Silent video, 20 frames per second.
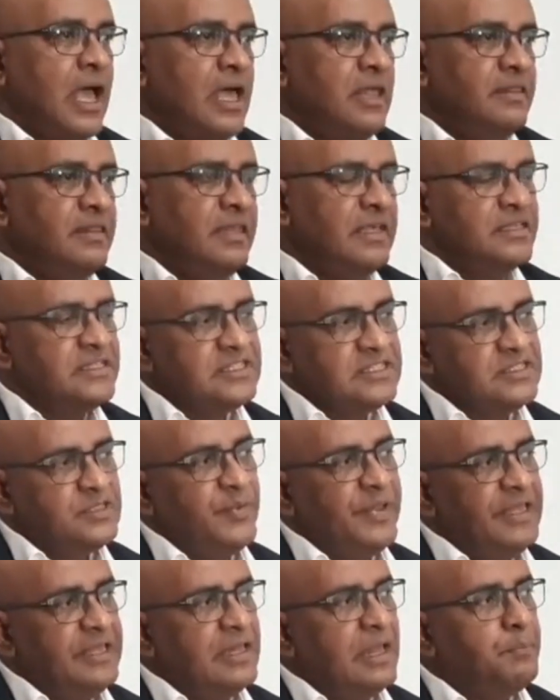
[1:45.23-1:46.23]
And this has
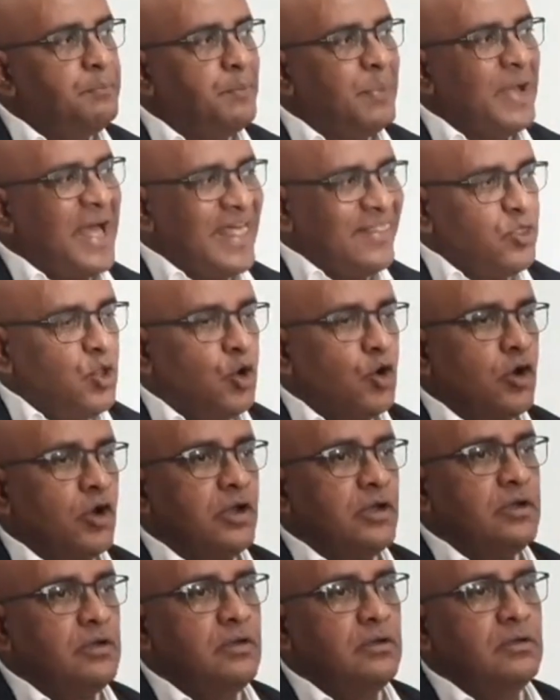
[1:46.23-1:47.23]
been a
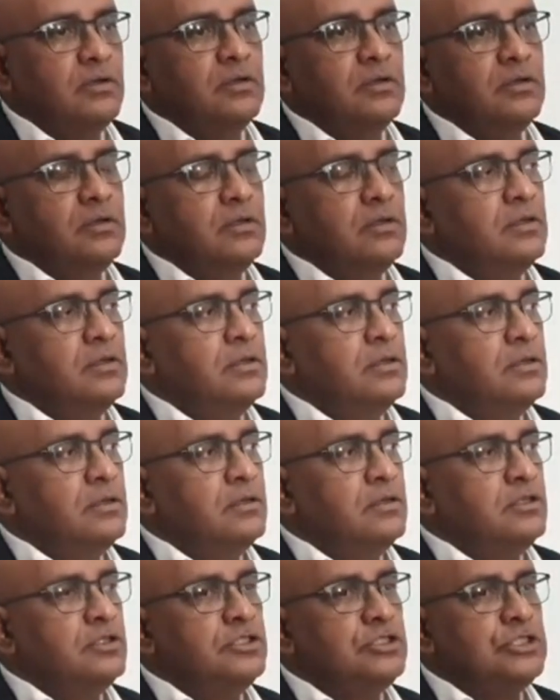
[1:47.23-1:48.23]
pattern
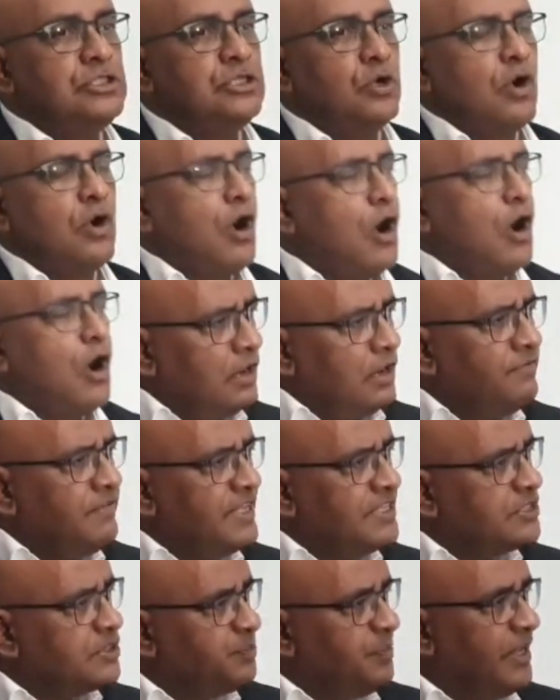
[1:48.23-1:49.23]
to all of
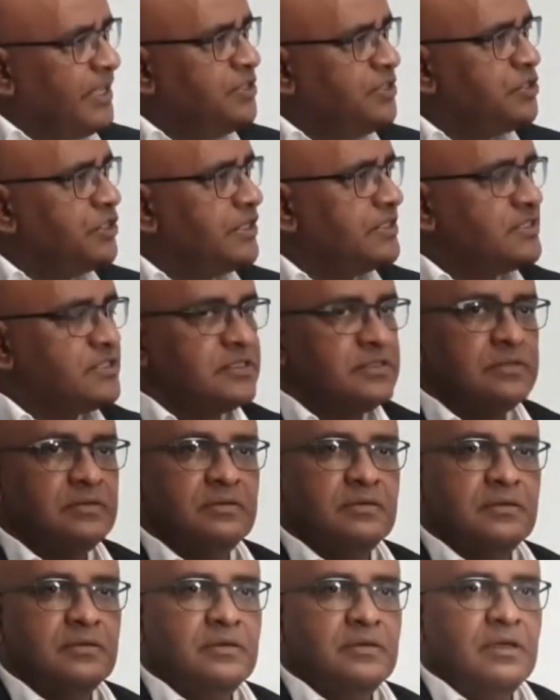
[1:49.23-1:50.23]
his speeches.
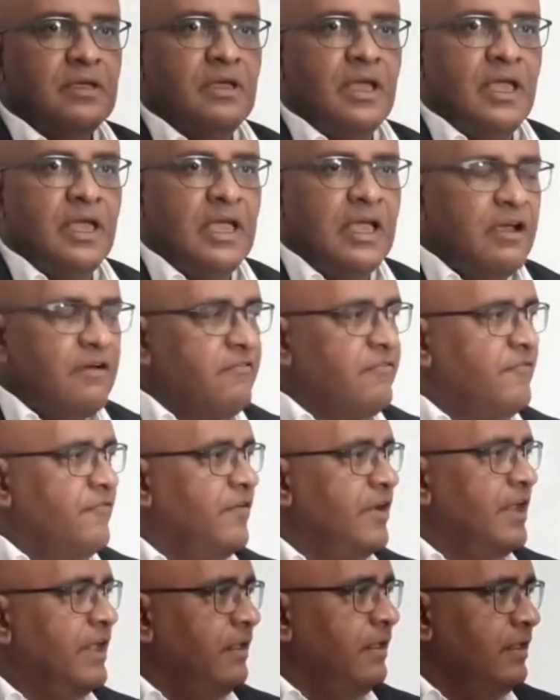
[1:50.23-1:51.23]

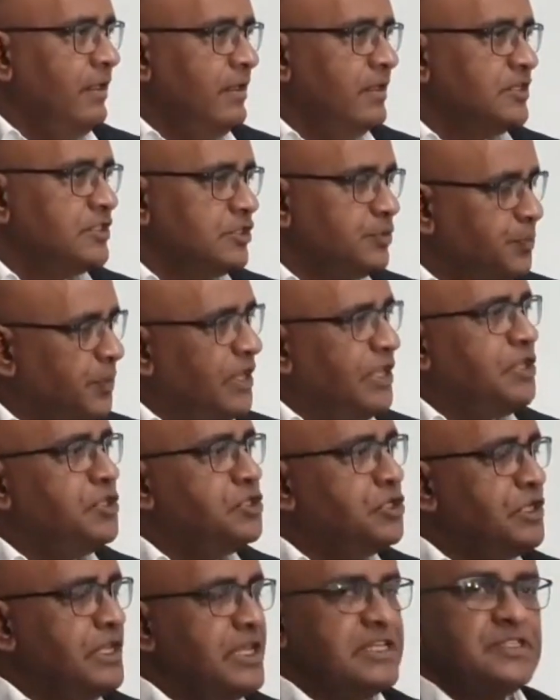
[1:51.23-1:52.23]
Every
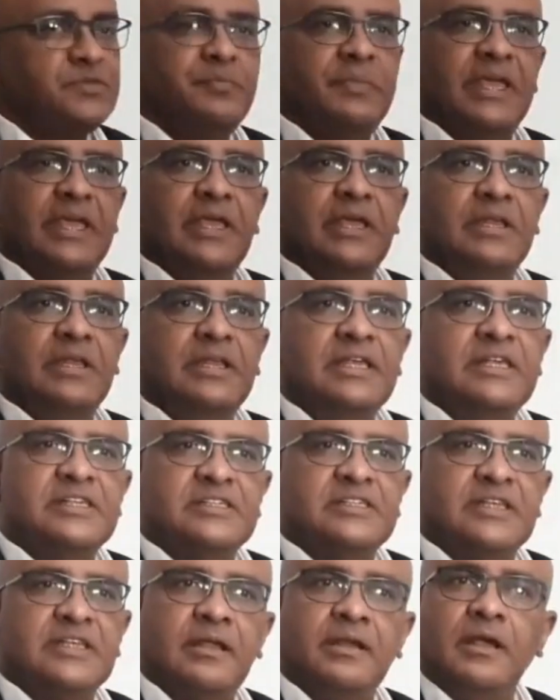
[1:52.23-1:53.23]
speech he has made, he
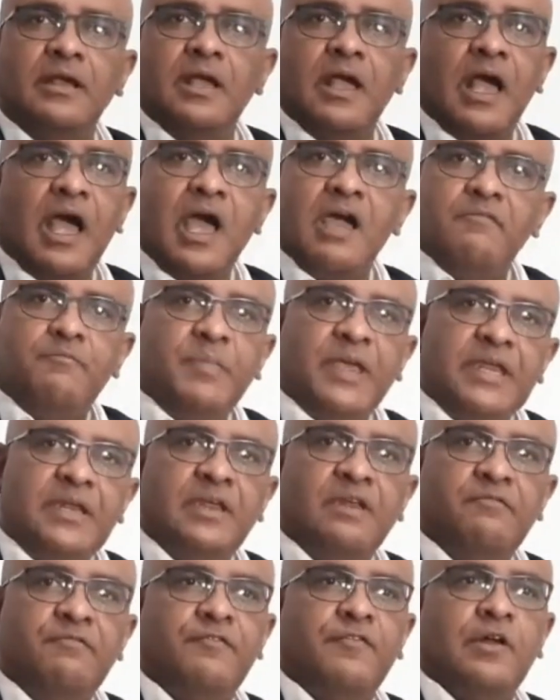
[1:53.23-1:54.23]
said, I've been
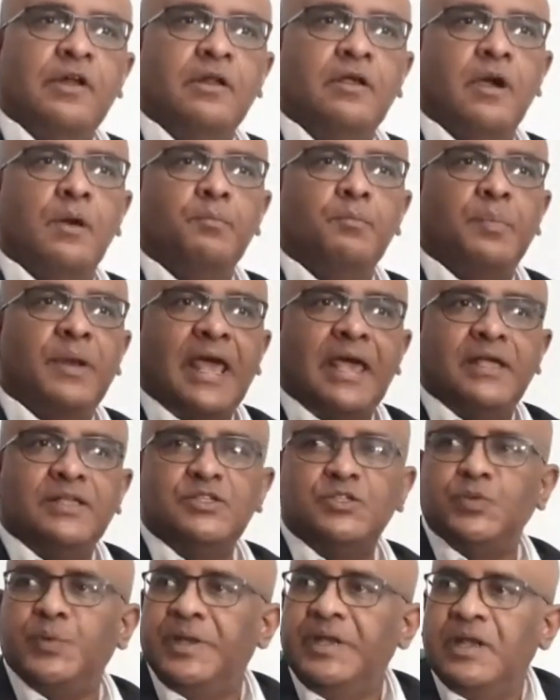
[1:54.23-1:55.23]
in full
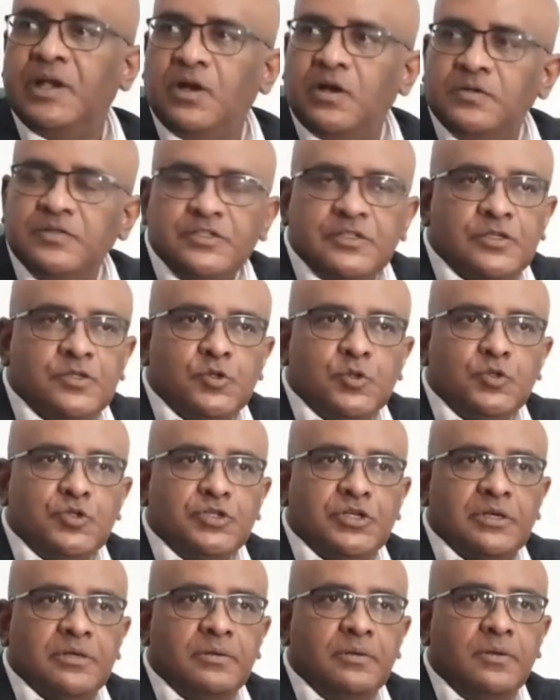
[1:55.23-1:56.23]
compliance with the
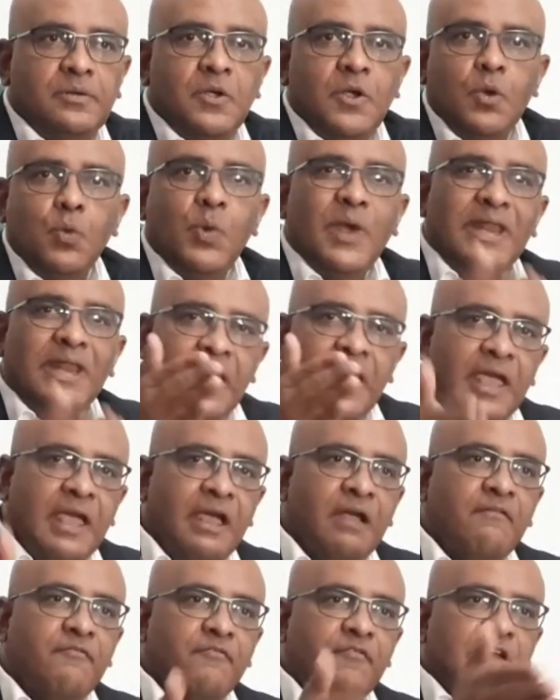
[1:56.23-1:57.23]
Constitution, when
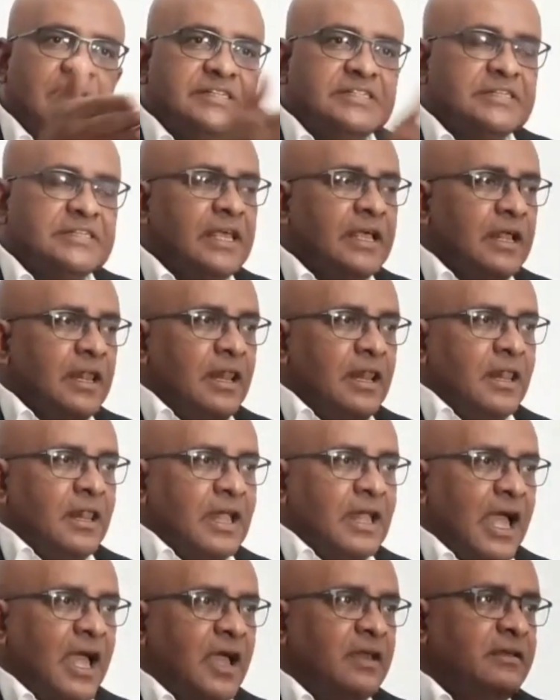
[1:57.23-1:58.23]
every single
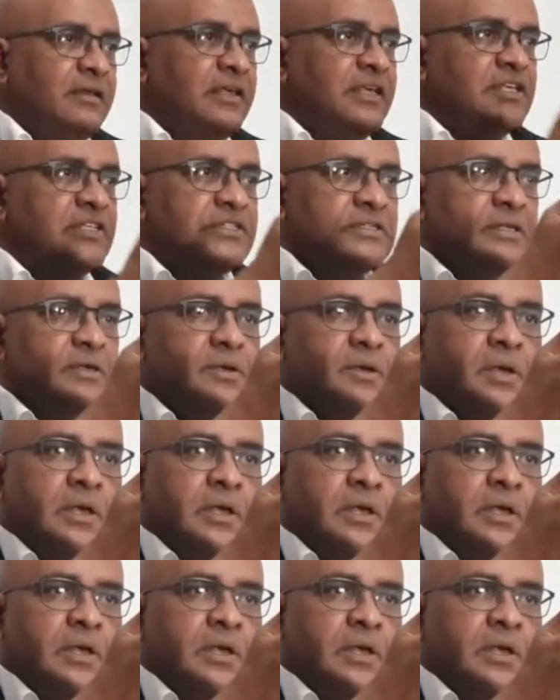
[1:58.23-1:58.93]
Ghanese